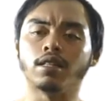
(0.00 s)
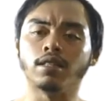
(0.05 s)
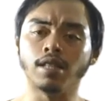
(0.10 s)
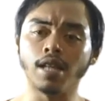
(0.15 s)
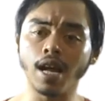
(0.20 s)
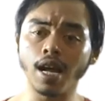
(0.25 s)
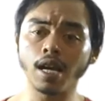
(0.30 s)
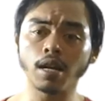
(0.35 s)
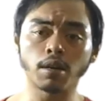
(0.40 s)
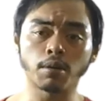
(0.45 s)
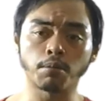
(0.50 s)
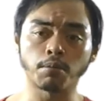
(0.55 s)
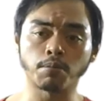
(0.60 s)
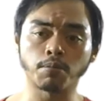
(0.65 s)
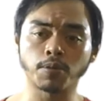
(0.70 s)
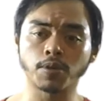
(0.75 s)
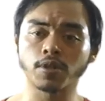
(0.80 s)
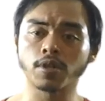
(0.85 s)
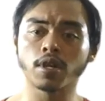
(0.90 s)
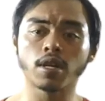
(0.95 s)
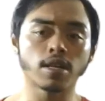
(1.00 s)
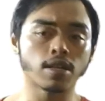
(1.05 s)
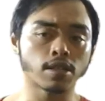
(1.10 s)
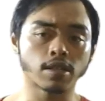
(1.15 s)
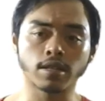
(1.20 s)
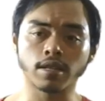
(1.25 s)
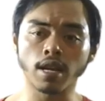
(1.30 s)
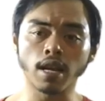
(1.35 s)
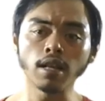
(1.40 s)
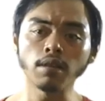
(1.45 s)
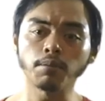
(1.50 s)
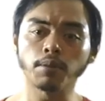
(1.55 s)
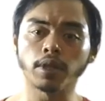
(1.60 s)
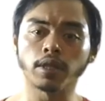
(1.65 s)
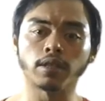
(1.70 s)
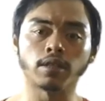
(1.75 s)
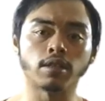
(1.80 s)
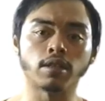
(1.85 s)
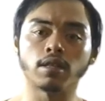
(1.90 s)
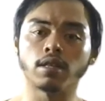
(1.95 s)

Lambs, salmon,